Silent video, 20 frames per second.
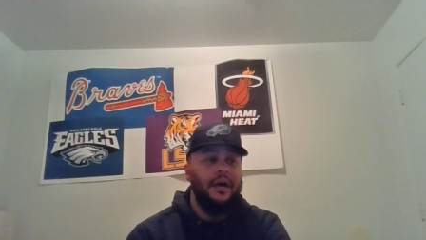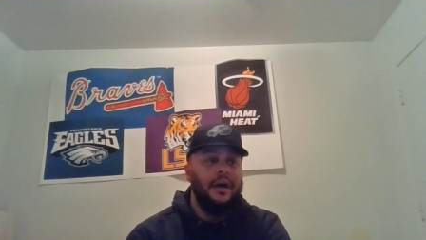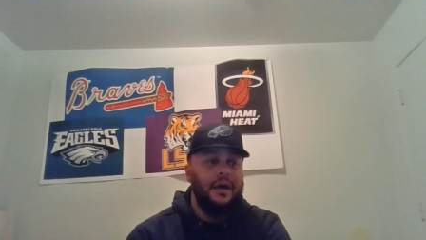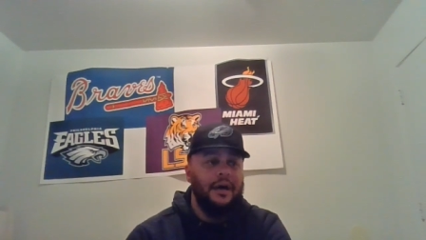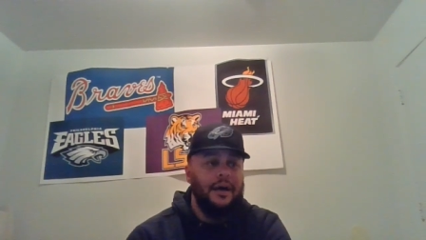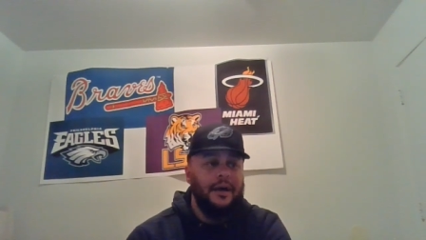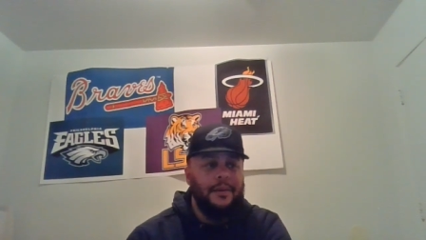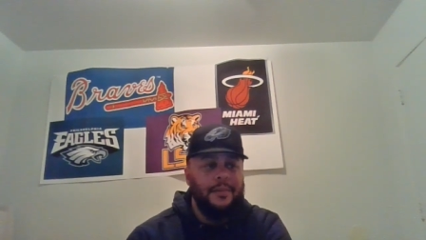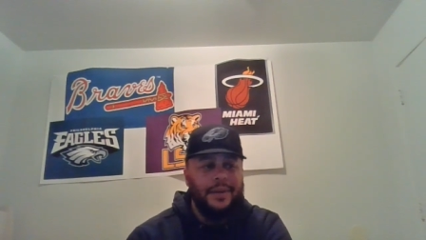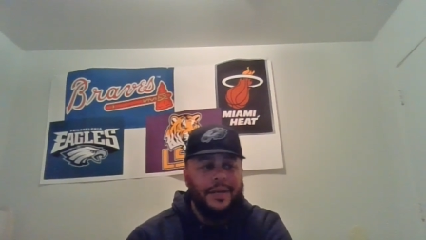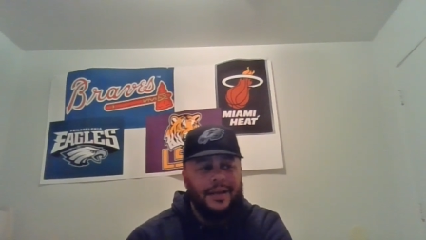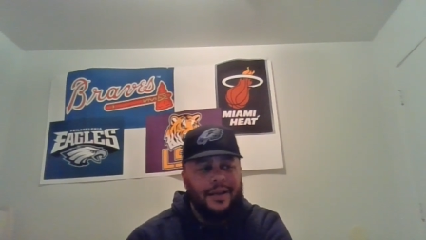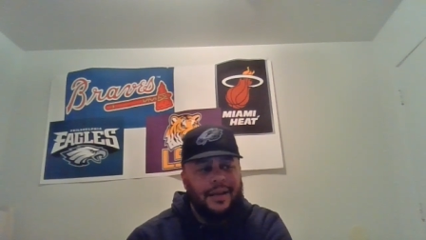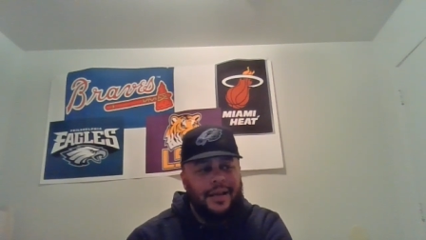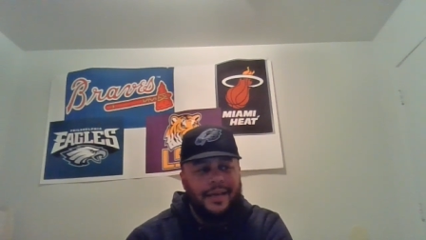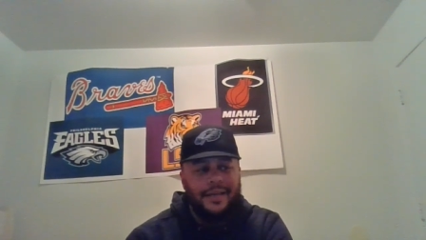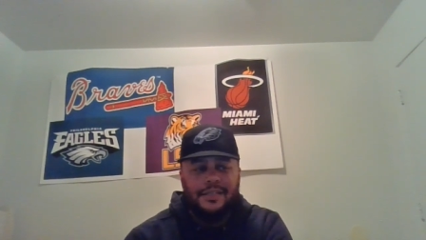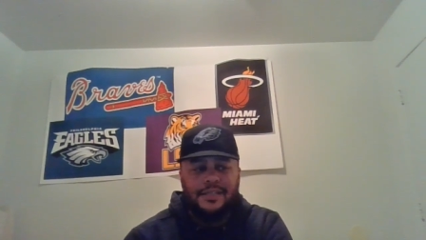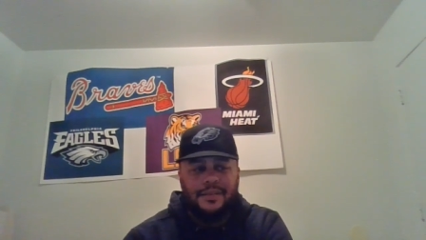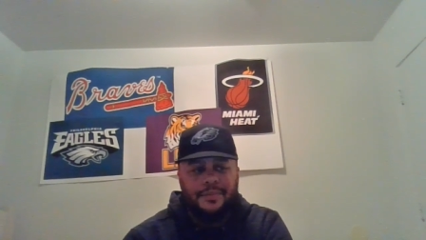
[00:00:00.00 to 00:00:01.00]
Um, and, uh,
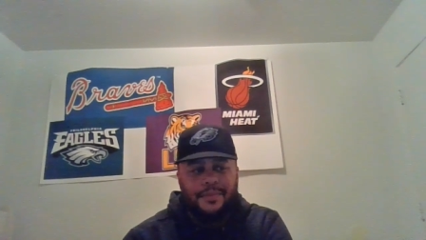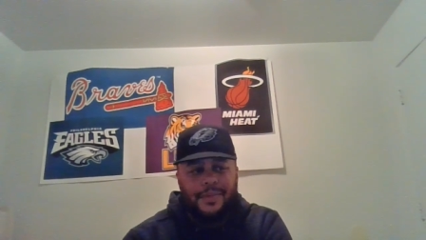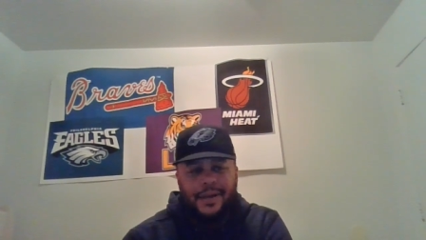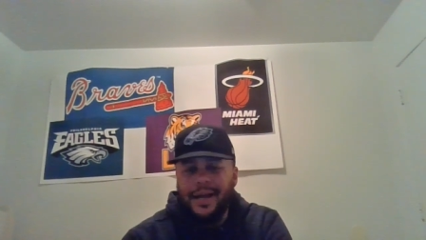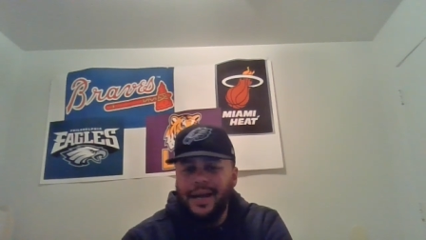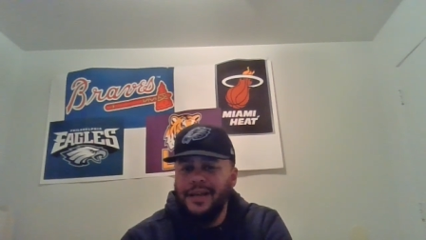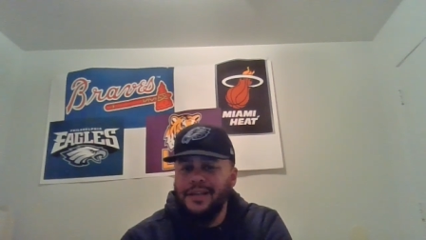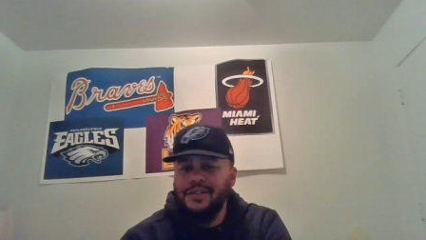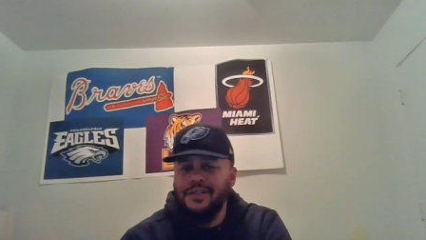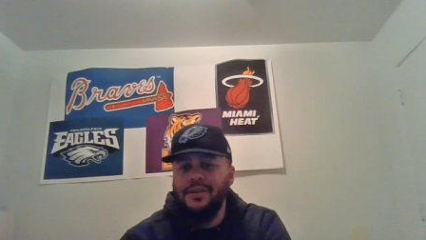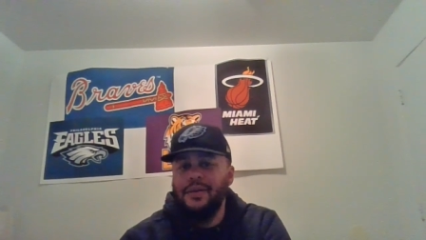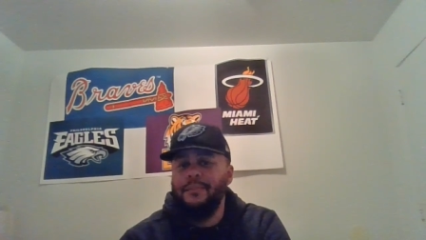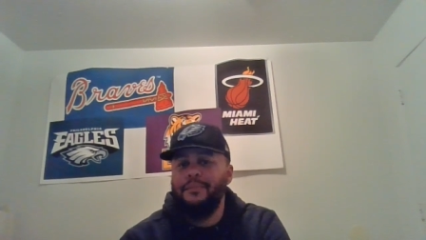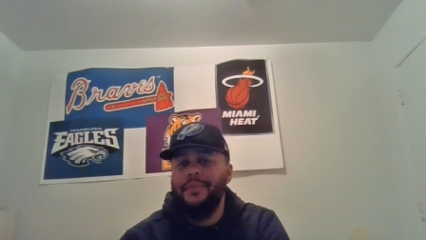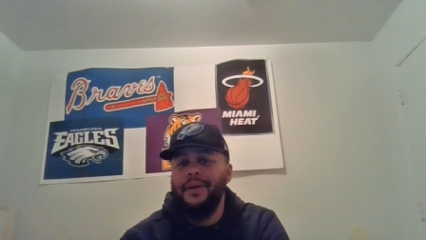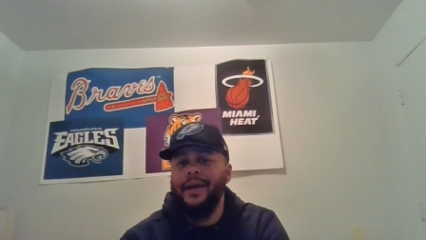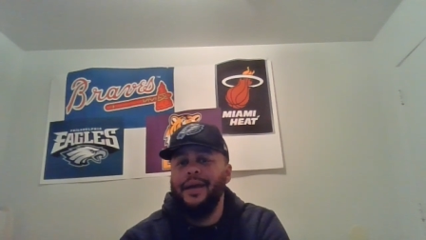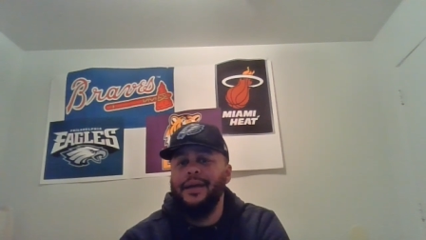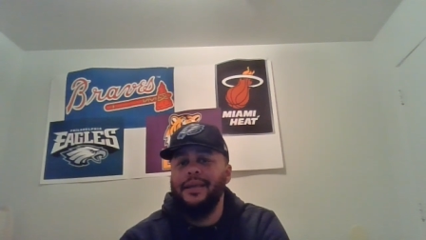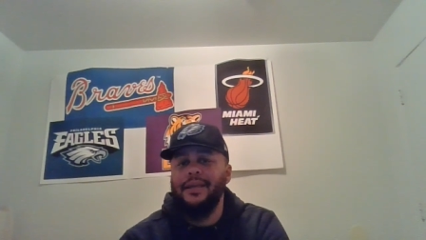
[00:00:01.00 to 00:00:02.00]
and some guys on the
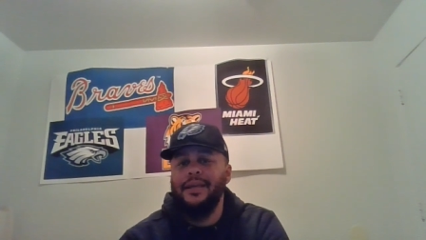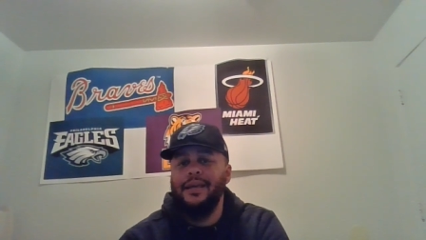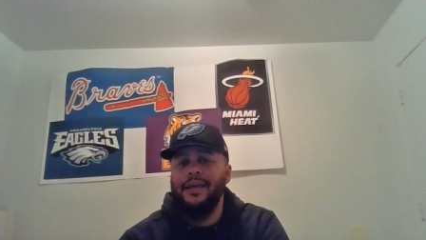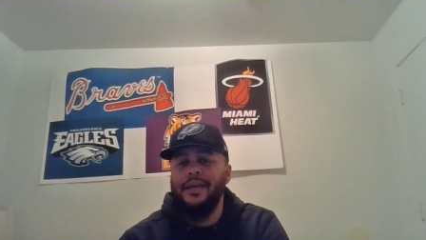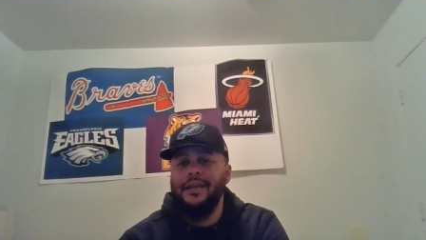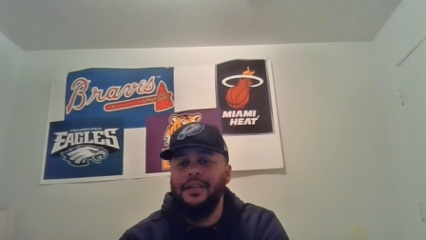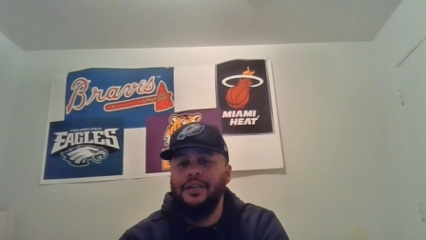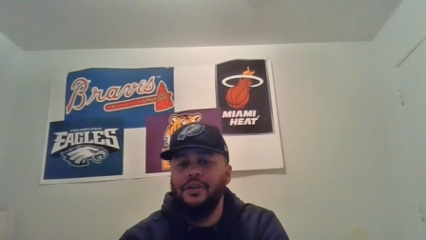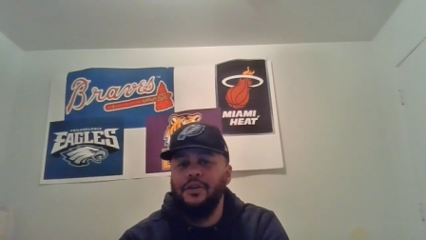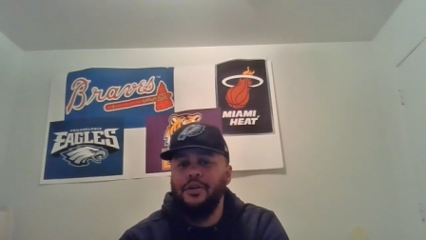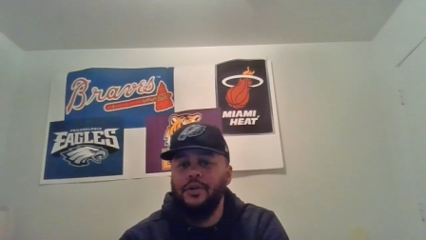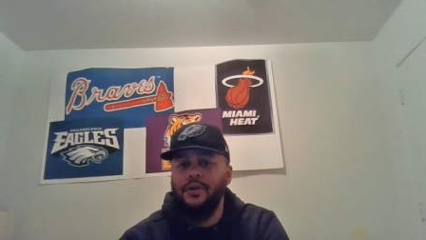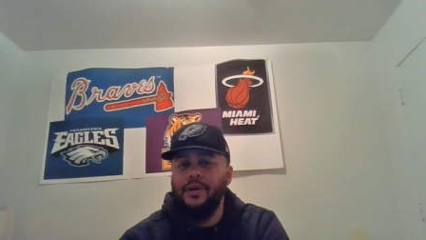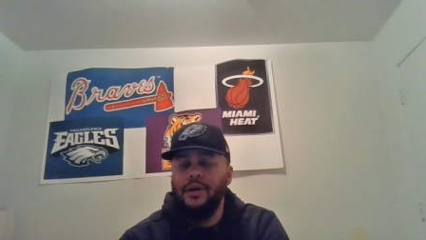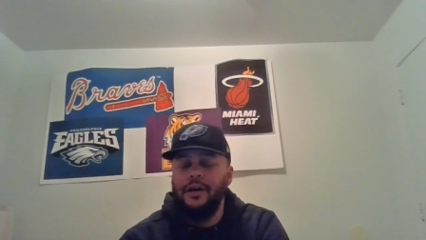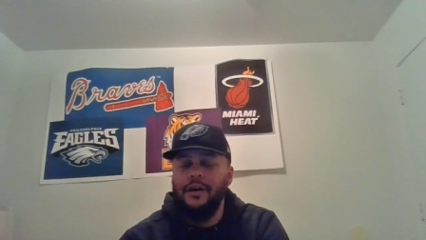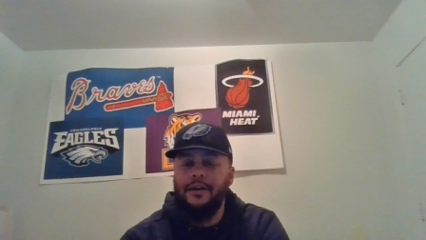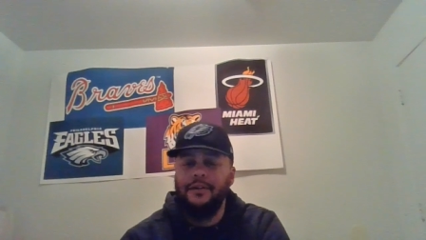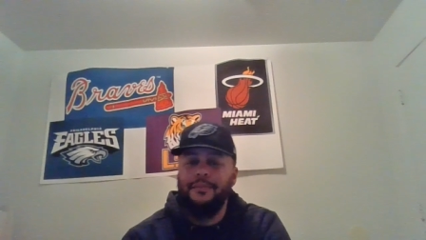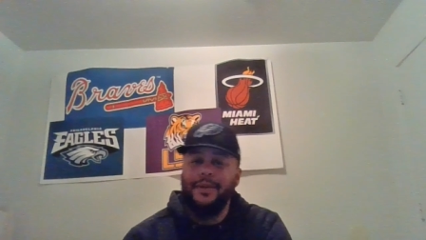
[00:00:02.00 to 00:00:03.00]
back end, you know,
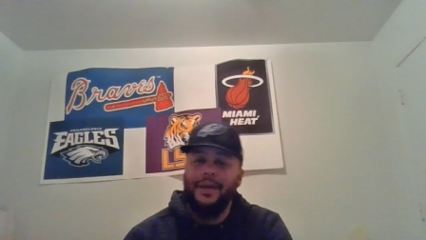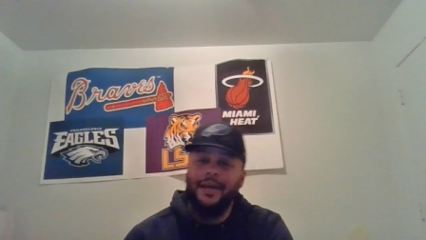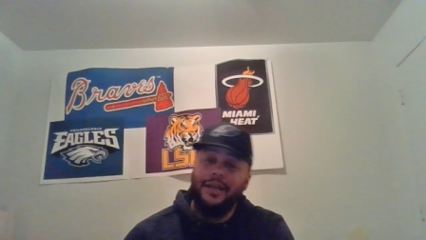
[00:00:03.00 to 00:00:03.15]
um,